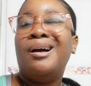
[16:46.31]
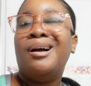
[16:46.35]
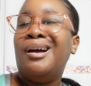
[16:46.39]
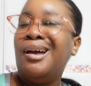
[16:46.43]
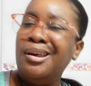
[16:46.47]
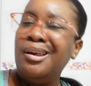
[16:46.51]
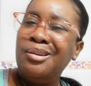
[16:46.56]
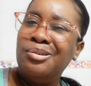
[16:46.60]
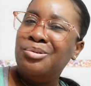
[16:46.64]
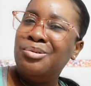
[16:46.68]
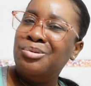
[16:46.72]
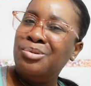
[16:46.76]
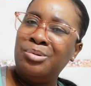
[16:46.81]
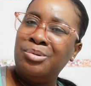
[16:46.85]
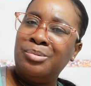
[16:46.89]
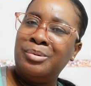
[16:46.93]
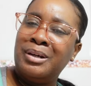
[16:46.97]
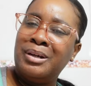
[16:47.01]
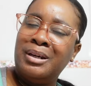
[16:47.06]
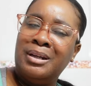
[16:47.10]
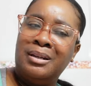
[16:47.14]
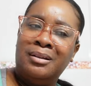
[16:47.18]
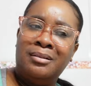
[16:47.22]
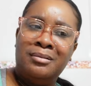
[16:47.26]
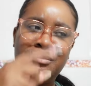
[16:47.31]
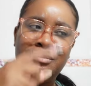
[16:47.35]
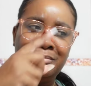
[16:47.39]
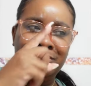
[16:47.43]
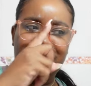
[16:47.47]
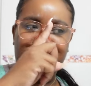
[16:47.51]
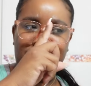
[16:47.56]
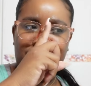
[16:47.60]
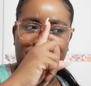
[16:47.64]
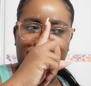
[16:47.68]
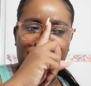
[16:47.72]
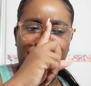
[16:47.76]
I don't know, like
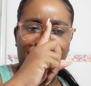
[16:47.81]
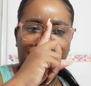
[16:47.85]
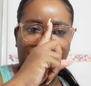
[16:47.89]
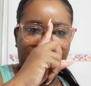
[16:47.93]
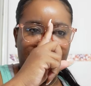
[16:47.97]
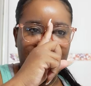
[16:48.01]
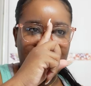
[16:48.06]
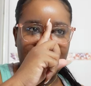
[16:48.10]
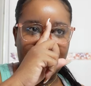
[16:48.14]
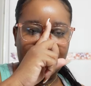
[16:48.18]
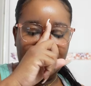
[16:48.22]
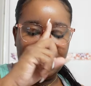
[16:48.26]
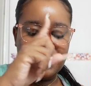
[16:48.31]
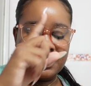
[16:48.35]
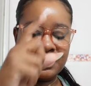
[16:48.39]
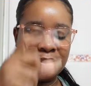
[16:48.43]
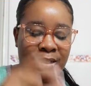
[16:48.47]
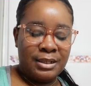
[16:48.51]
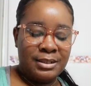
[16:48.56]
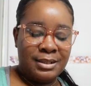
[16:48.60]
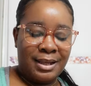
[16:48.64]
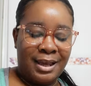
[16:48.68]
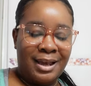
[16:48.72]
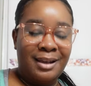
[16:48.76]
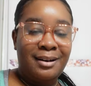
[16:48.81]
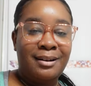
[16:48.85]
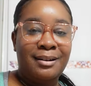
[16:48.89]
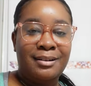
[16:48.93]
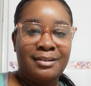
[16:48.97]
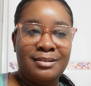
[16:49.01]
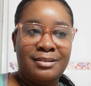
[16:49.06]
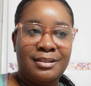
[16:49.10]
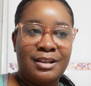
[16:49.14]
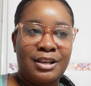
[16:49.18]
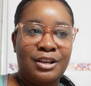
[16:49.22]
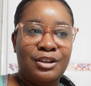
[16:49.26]
Rich tend to say that I
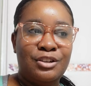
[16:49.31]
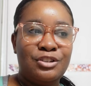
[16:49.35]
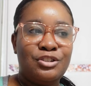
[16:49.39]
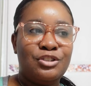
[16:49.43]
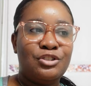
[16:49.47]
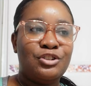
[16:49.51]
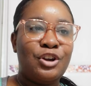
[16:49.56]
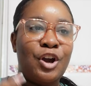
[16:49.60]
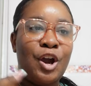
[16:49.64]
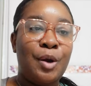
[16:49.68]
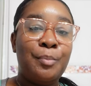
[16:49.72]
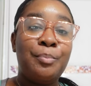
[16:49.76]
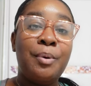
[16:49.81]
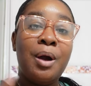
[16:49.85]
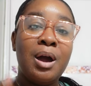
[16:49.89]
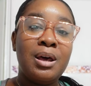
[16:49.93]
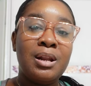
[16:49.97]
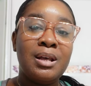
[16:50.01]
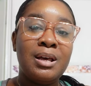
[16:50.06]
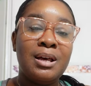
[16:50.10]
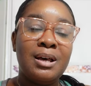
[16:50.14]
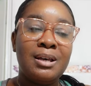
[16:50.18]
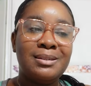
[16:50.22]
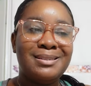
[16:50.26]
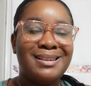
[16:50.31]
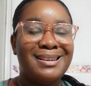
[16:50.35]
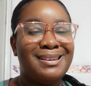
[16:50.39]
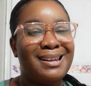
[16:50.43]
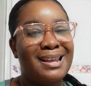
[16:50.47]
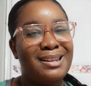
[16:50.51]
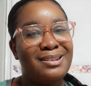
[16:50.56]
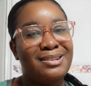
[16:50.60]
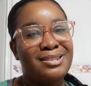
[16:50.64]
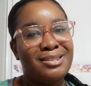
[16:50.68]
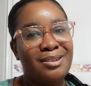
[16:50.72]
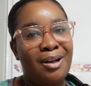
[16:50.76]
just like start products and
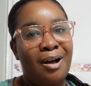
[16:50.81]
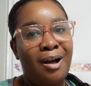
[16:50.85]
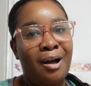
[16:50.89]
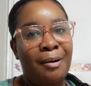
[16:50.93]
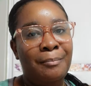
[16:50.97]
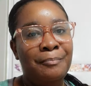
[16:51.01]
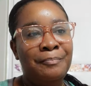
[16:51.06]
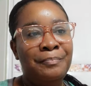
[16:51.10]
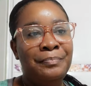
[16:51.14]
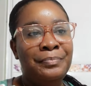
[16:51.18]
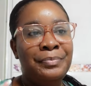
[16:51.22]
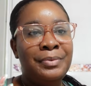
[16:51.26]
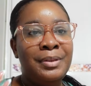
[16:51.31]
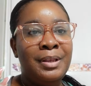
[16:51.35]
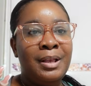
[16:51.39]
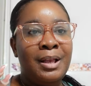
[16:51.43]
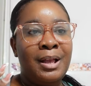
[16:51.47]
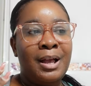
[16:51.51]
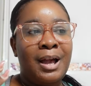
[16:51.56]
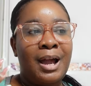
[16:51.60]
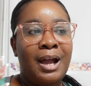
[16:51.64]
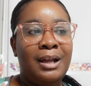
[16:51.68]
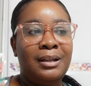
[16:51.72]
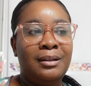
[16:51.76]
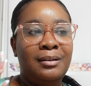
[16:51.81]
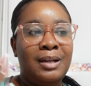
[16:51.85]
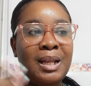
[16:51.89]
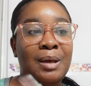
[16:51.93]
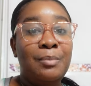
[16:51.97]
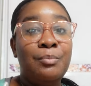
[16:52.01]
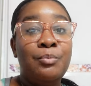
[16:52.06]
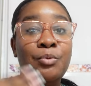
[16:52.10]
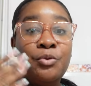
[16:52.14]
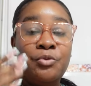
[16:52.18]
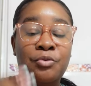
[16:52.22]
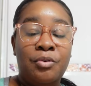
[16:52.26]
then stop, and then it
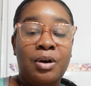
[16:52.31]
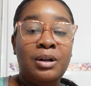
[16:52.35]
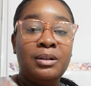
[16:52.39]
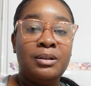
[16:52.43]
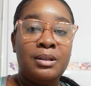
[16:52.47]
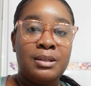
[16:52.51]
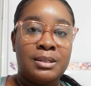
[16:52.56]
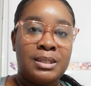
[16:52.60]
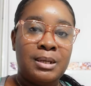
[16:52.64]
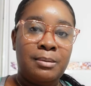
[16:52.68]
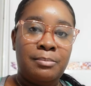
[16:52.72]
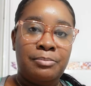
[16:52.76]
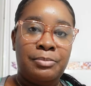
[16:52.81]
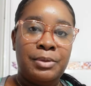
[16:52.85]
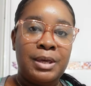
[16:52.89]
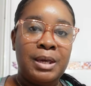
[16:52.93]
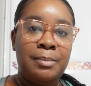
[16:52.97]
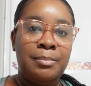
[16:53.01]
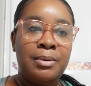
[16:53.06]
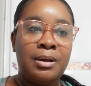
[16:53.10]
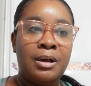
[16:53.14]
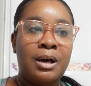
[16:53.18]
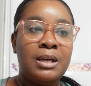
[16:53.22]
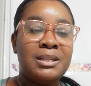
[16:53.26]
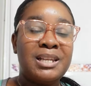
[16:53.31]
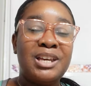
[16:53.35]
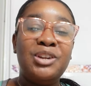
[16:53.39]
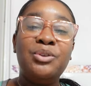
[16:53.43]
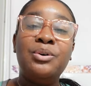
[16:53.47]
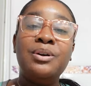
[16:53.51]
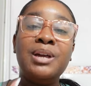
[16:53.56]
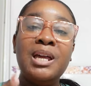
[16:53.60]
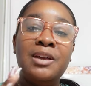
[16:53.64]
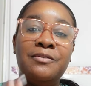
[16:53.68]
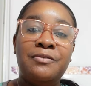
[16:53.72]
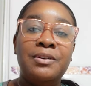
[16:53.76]
move on to something, because I
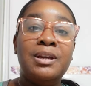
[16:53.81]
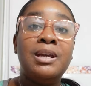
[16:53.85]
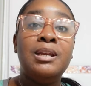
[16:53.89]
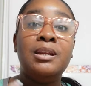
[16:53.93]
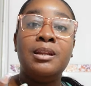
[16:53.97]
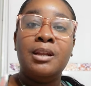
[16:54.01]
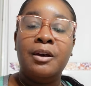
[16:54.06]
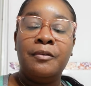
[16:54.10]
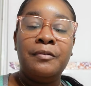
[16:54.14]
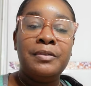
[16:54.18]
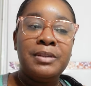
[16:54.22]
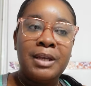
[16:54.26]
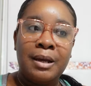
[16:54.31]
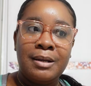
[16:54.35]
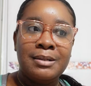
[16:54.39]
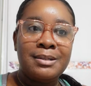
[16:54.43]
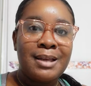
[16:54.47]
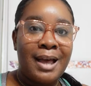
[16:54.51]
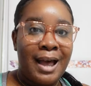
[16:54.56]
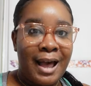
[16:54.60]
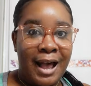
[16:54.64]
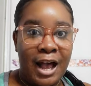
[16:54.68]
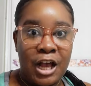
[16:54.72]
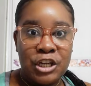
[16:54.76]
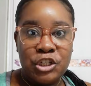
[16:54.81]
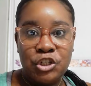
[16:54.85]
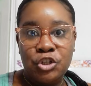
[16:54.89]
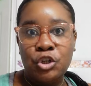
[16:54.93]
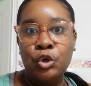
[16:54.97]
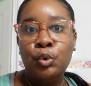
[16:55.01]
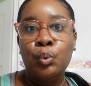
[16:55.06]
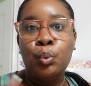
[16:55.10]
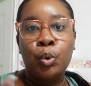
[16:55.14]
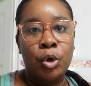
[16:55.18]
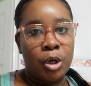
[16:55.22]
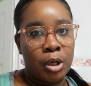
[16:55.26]
don't give it enough time to
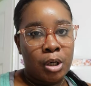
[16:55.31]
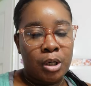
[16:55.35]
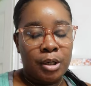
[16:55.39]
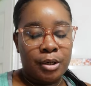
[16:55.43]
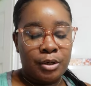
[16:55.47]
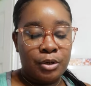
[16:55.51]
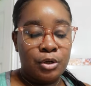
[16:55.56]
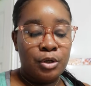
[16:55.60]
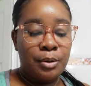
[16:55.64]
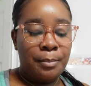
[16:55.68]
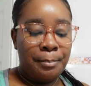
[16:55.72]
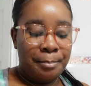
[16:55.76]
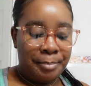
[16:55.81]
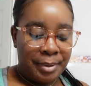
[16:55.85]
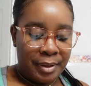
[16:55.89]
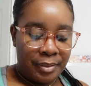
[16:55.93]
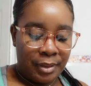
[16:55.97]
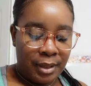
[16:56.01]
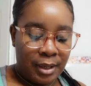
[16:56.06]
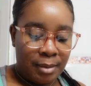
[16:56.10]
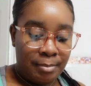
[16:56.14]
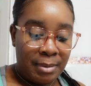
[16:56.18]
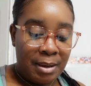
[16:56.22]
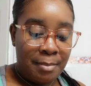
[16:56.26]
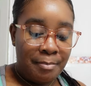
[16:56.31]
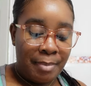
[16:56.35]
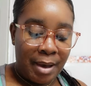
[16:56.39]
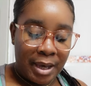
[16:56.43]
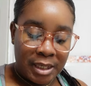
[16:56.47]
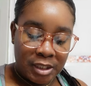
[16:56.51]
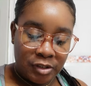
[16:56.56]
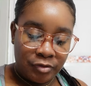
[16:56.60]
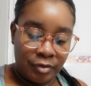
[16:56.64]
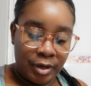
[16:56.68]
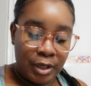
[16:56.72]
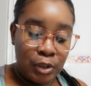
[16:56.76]
actually work. But then my
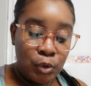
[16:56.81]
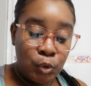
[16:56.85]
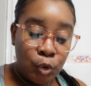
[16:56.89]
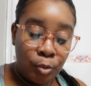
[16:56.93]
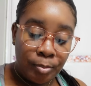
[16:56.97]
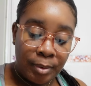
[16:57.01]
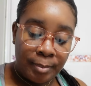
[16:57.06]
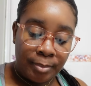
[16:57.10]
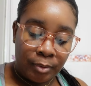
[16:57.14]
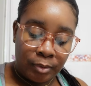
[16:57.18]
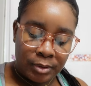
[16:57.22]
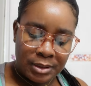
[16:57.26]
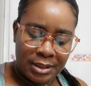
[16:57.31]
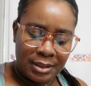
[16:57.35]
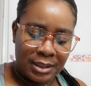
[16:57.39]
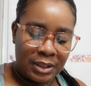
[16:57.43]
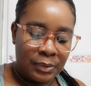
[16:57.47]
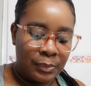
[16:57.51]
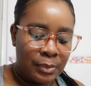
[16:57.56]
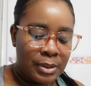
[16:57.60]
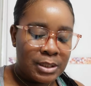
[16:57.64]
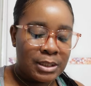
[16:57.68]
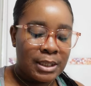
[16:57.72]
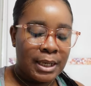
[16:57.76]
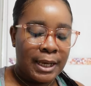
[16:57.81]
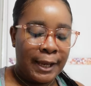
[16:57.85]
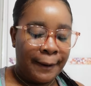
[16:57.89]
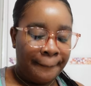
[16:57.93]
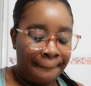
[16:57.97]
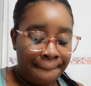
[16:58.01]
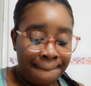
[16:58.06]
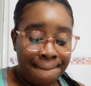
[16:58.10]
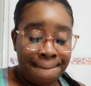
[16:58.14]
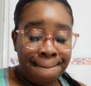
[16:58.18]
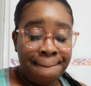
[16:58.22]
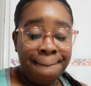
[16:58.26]
best friend told me about it and I was like,
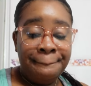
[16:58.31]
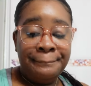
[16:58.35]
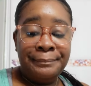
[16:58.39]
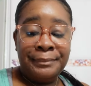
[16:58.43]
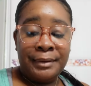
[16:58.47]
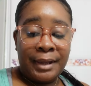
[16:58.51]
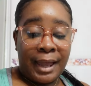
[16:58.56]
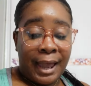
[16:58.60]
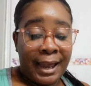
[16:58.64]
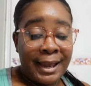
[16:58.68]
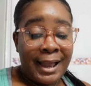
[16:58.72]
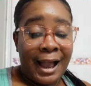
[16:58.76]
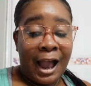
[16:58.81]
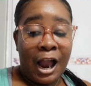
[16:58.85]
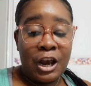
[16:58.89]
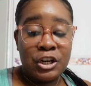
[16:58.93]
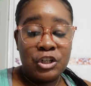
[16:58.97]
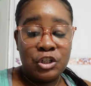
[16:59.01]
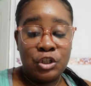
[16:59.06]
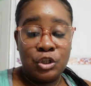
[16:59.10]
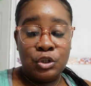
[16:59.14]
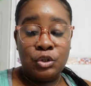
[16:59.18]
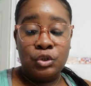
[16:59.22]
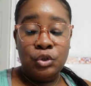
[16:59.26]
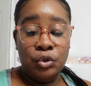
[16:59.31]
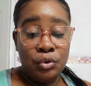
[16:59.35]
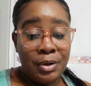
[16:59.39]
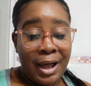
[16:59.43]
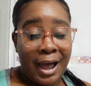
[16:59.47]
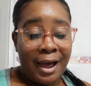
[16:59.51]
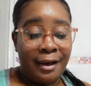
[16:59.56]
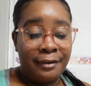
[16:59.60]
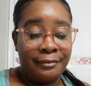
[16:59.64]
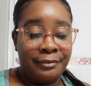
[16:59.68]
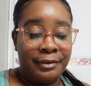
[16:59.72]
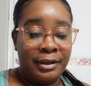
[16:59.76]
I actually do
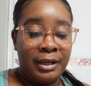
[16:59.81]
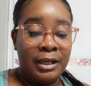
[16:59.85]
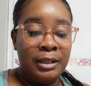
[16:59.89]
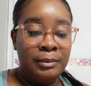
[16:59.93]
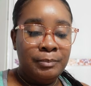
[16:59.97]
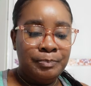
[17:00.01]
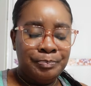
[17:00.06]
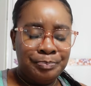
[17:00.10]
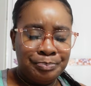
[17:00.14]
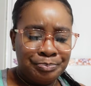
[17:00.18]
have it,